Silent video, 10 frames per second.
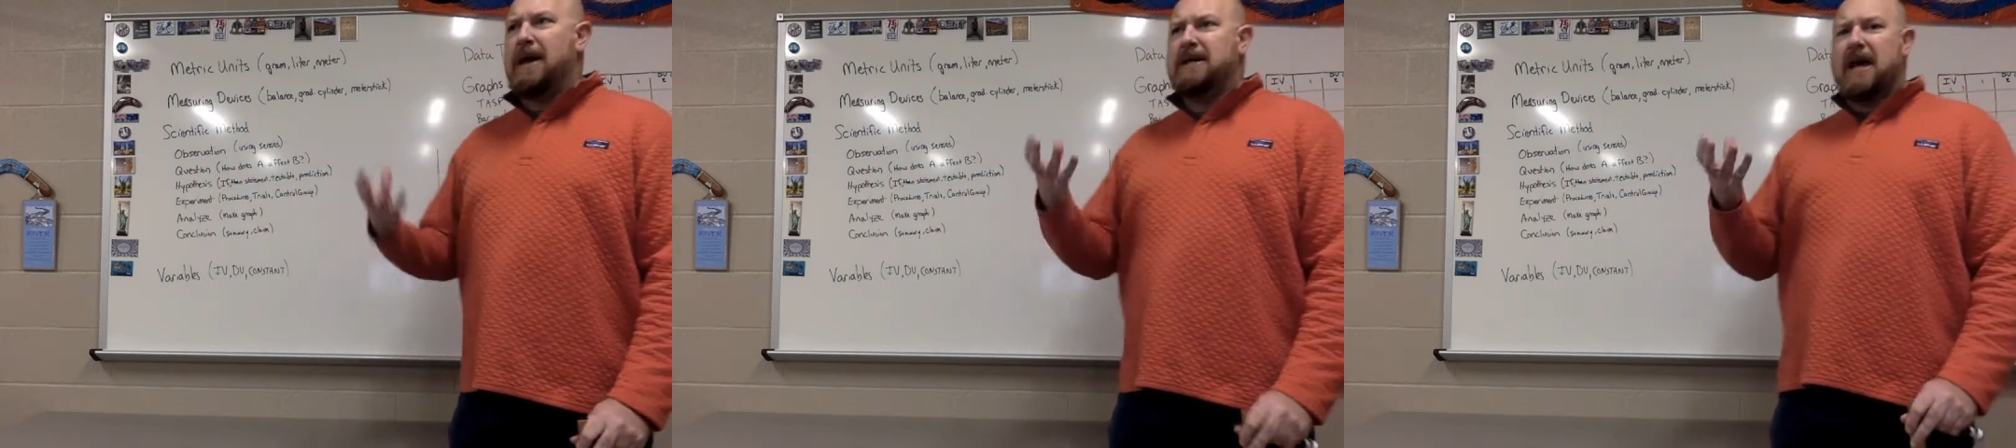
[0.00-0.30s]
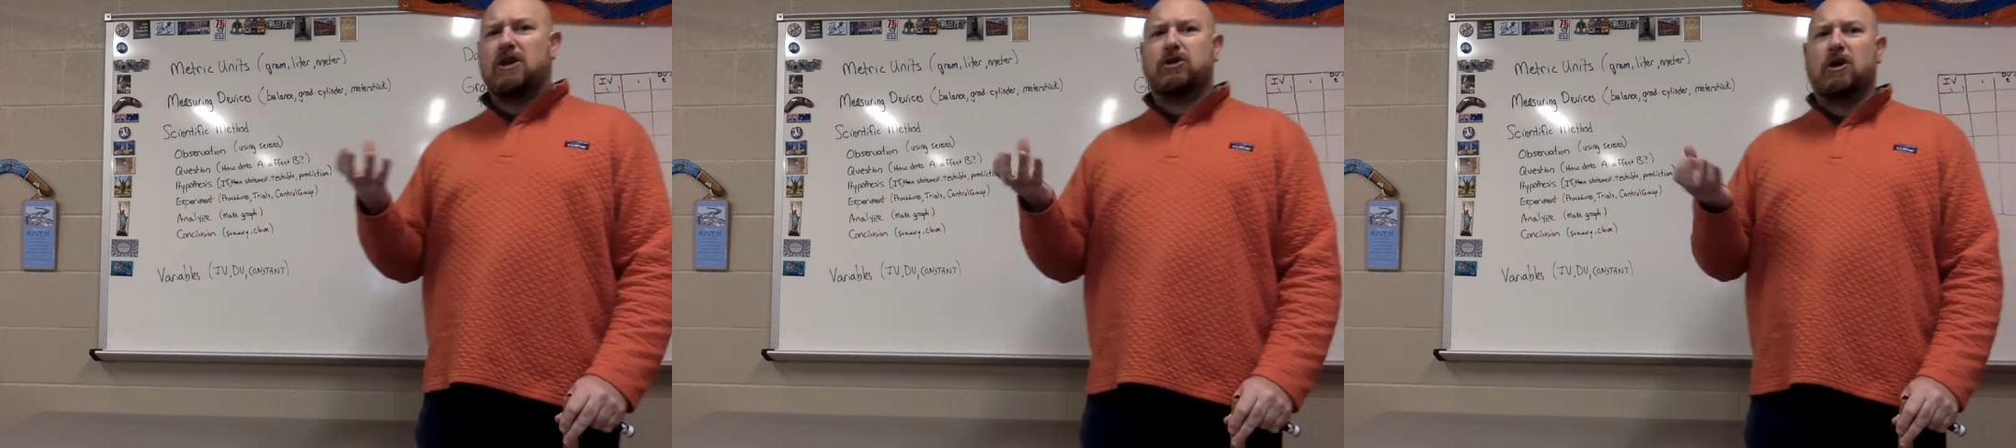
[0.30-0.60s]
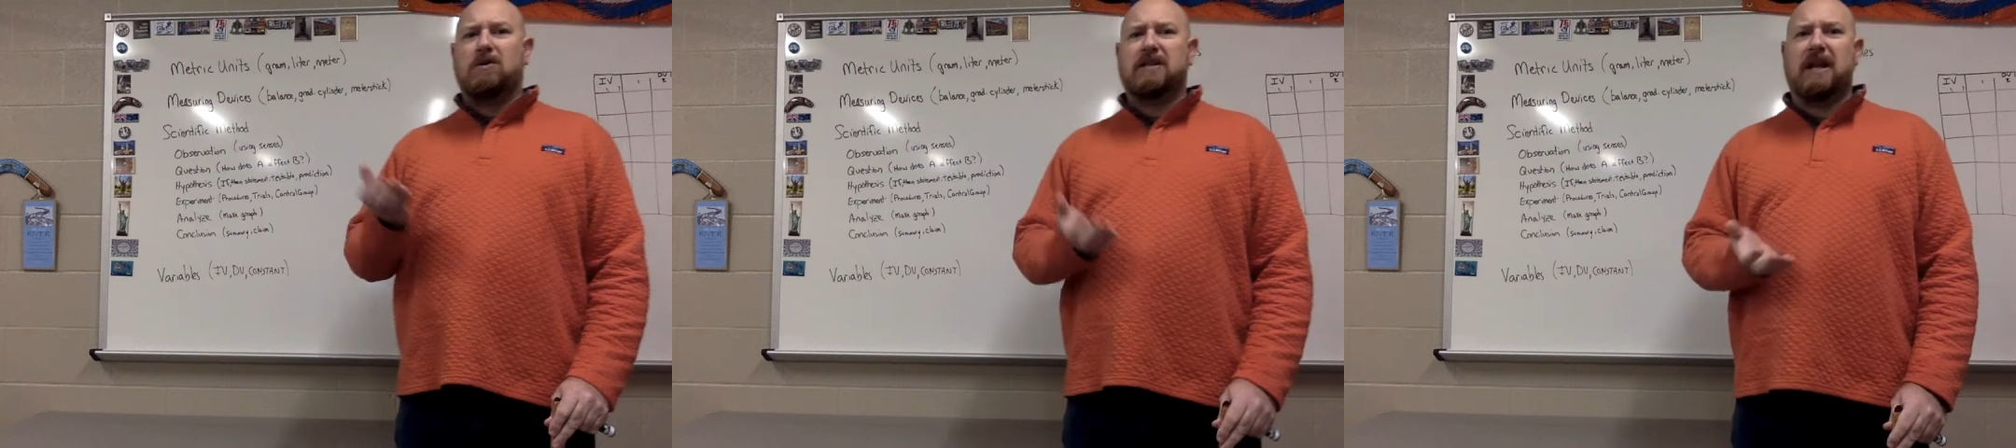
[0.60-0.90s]
data
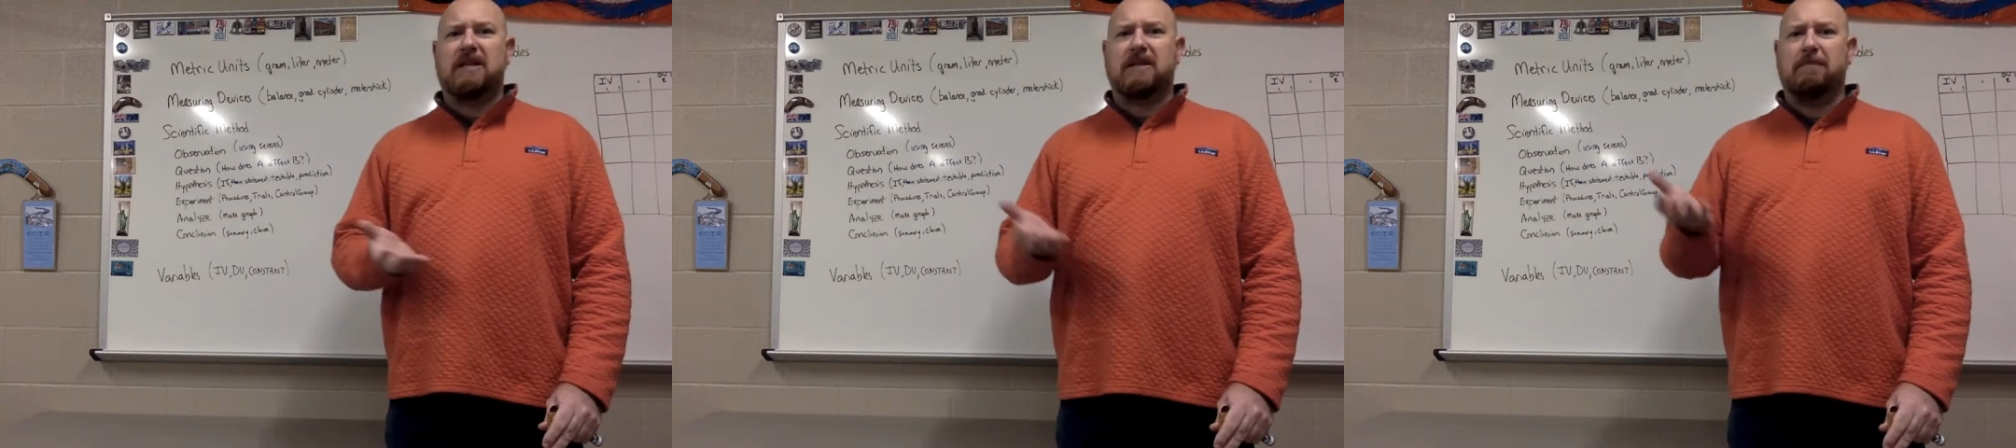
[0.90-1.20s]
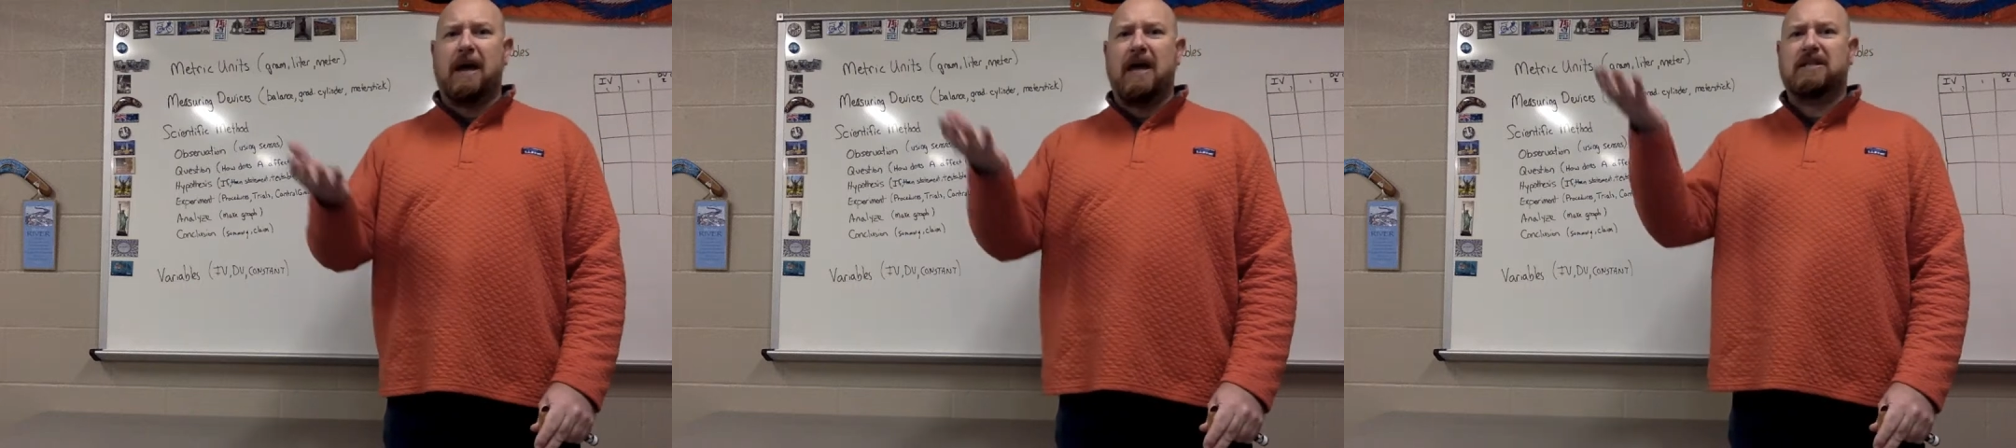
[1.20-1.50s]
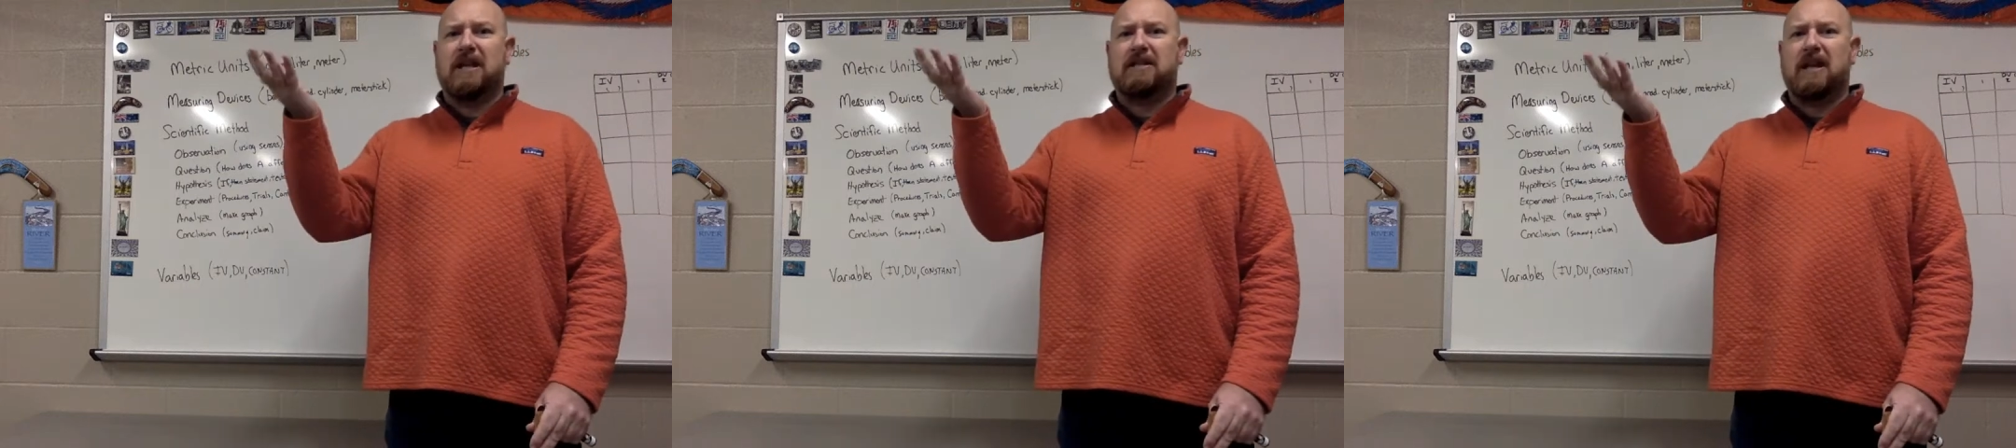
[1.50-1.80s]
shows that as the mass
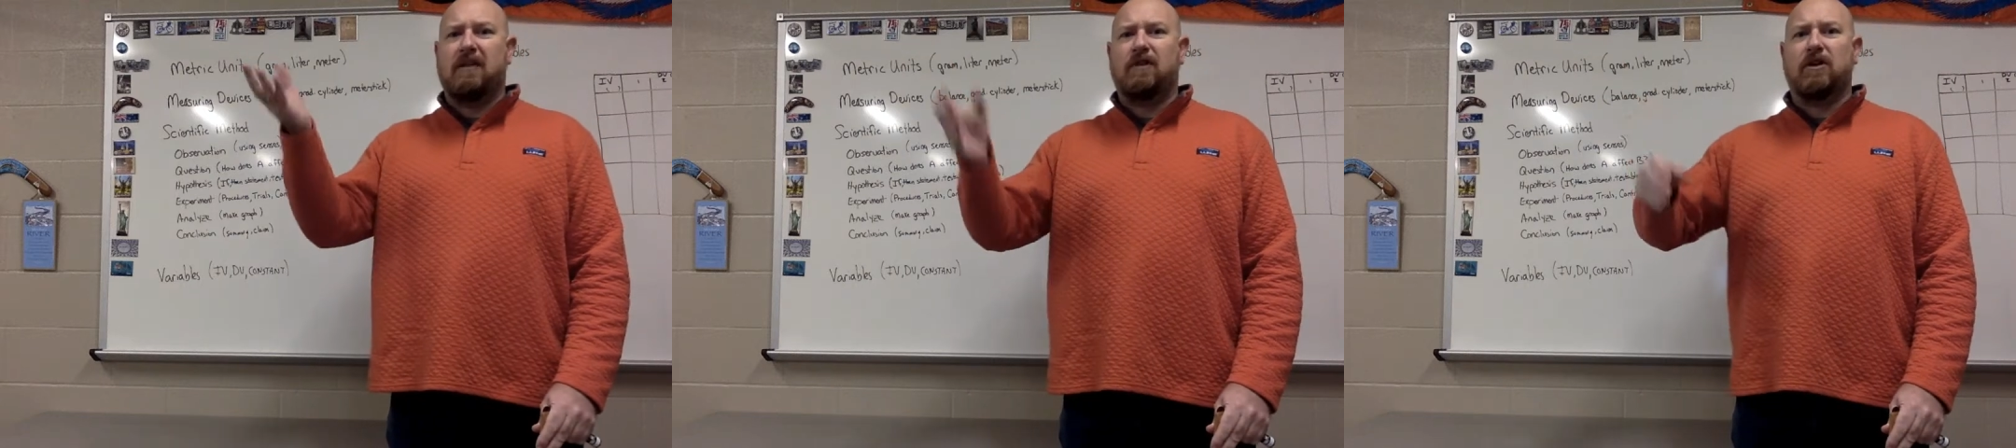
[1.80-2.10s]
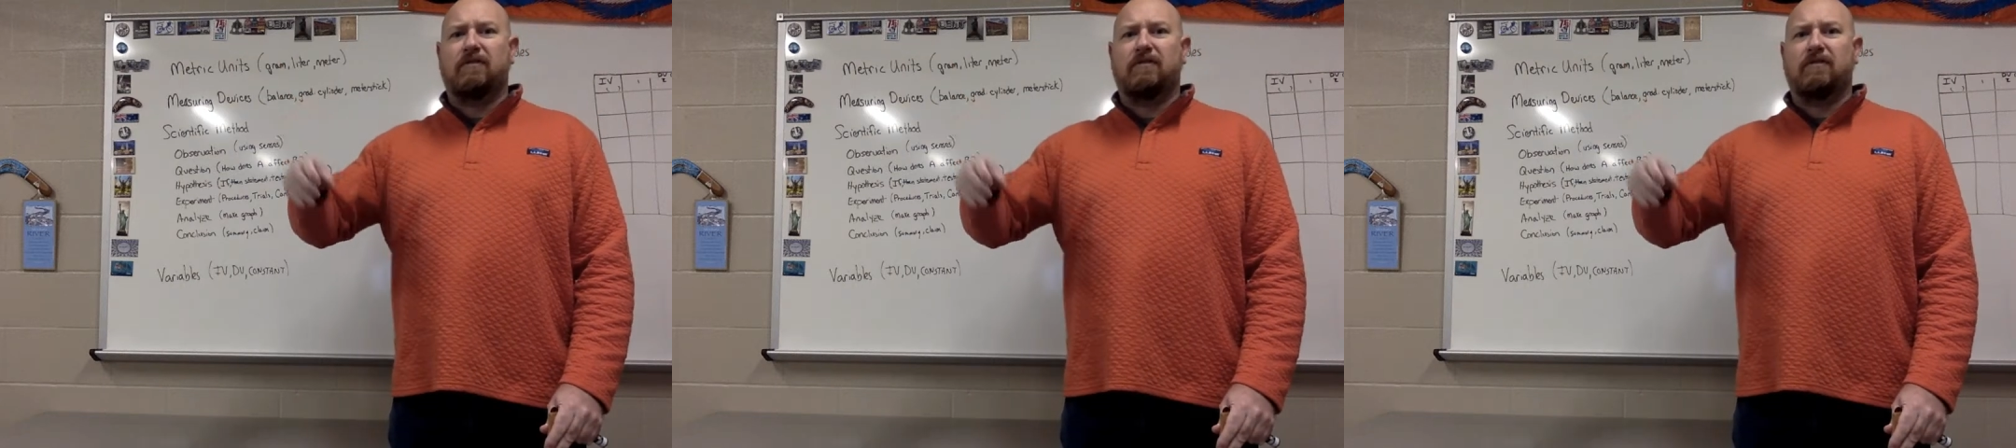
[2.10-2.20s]
gets heavier,